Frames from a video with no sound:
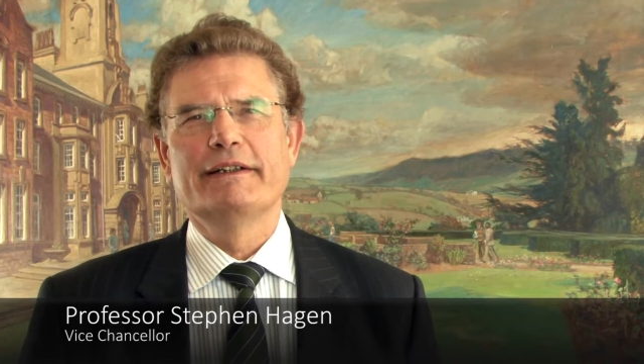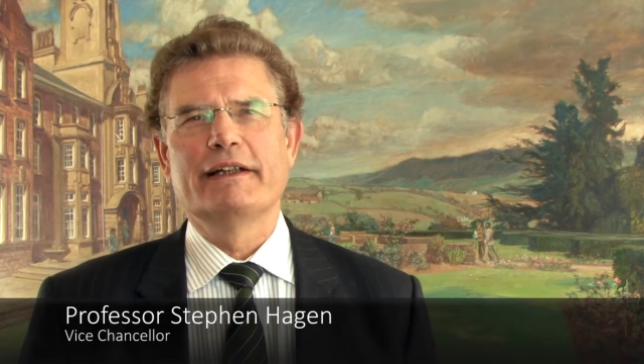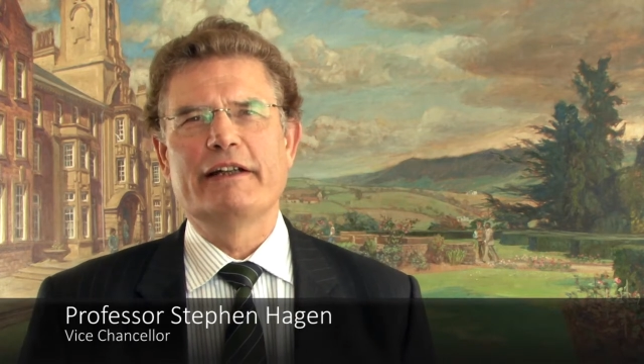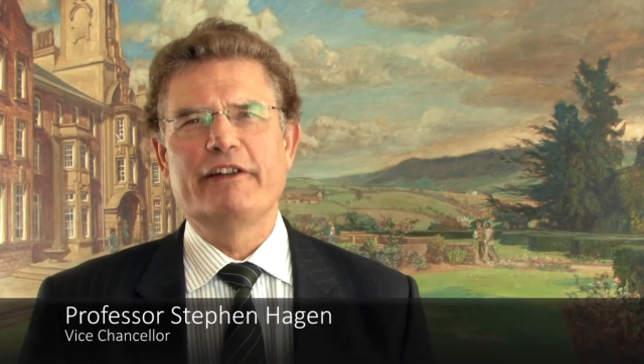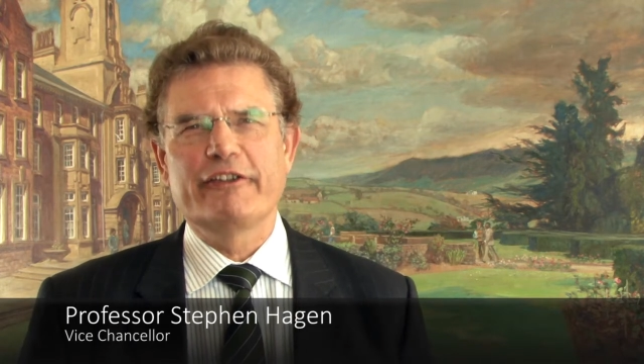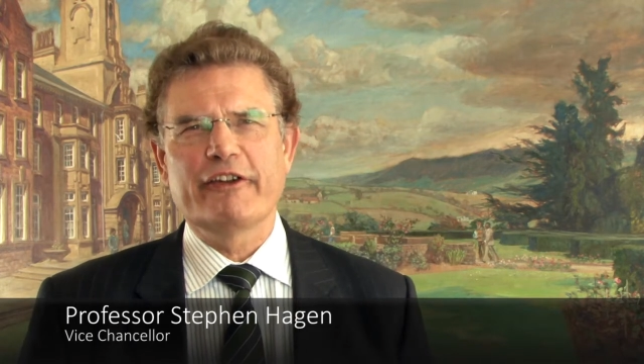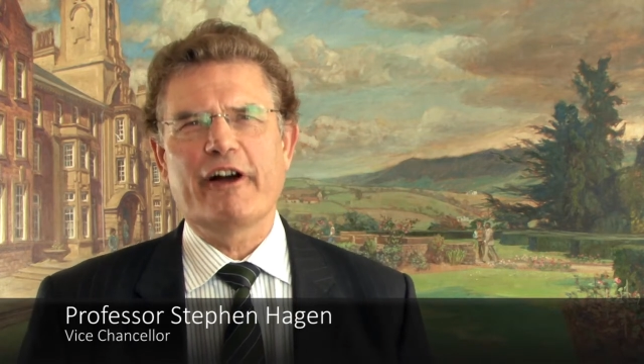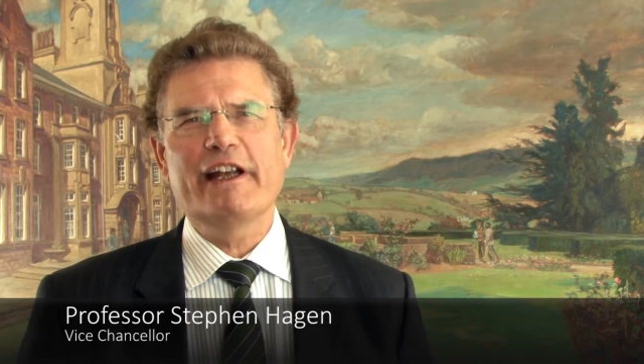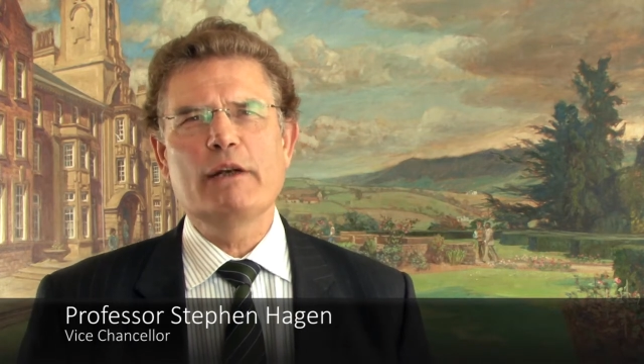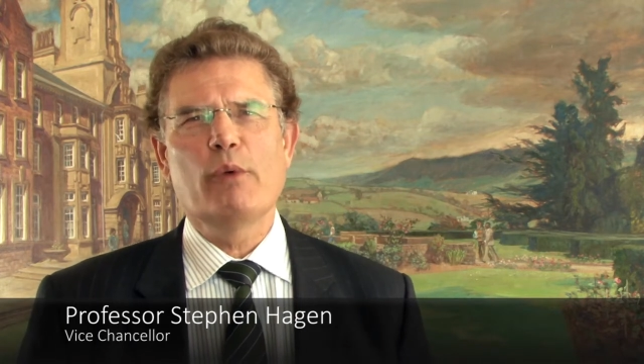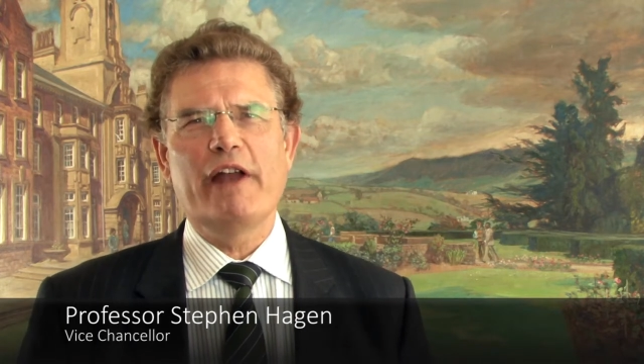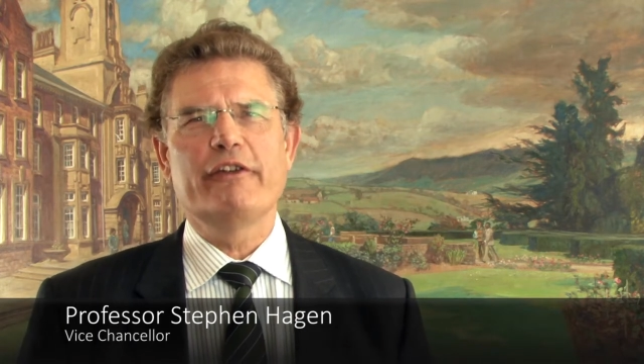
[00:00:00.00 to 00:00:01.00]
And deciding
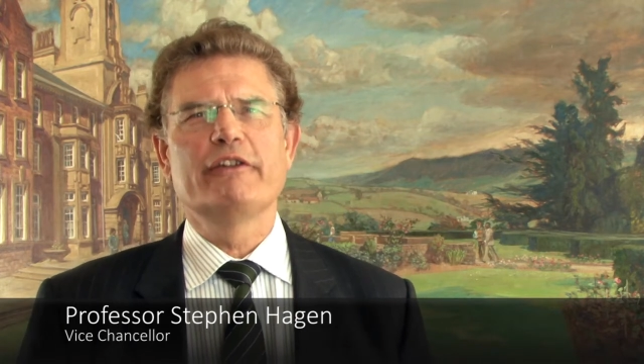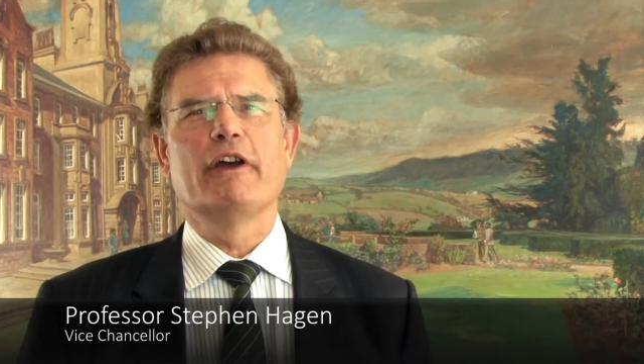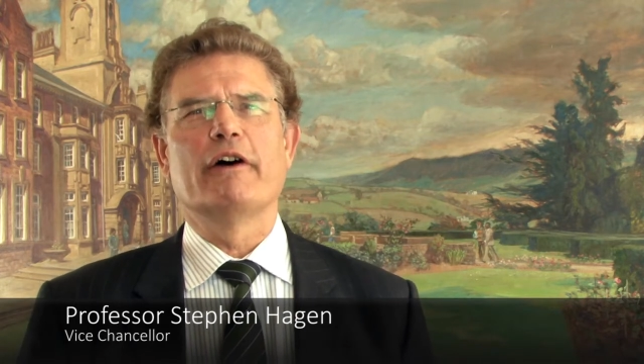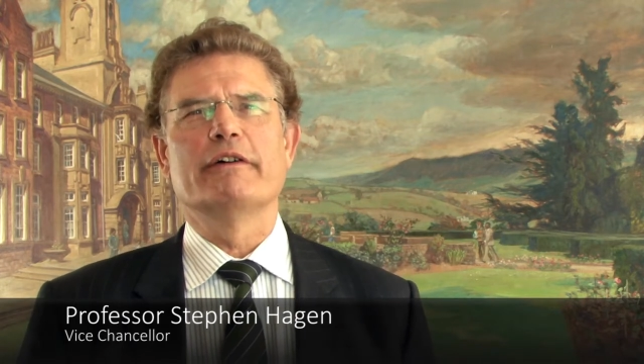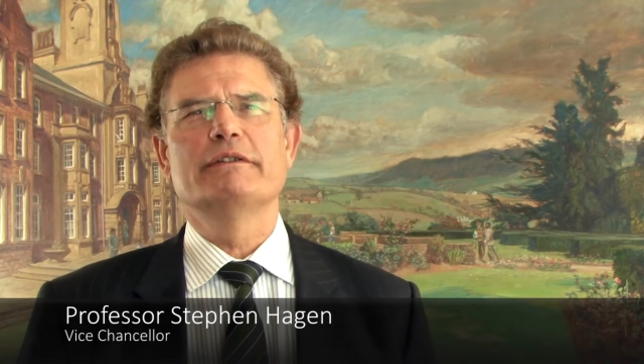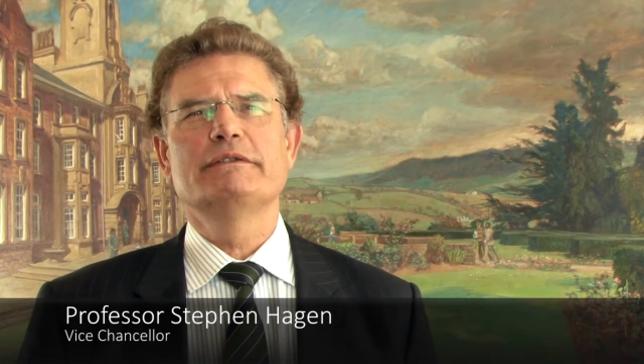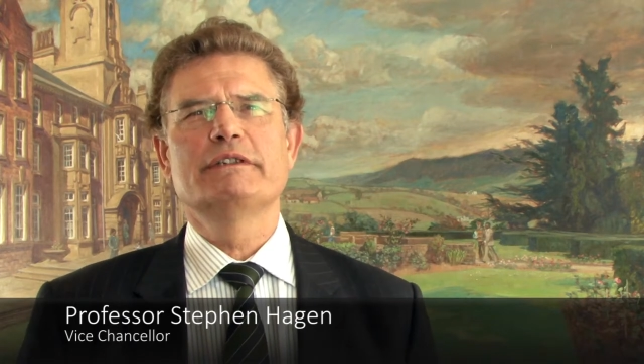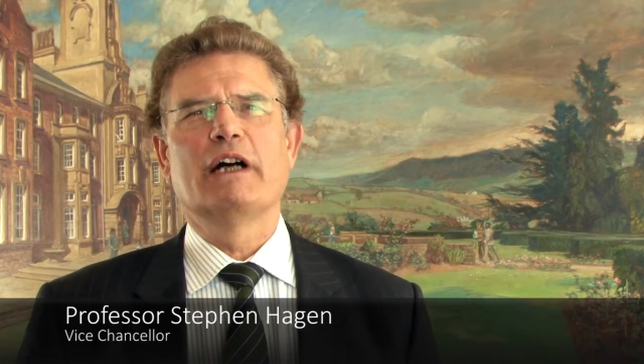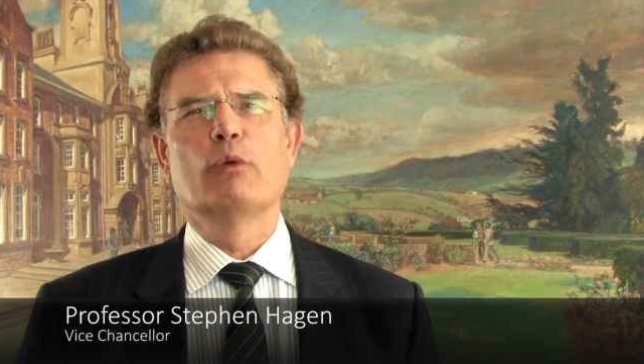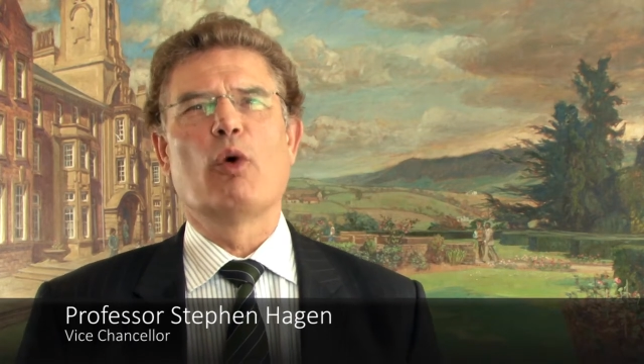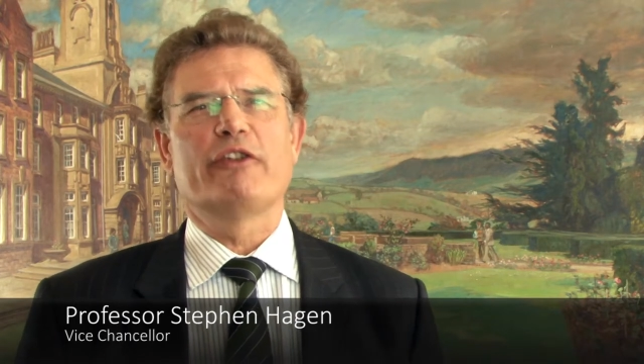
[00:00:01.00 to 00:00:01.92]
where to go and what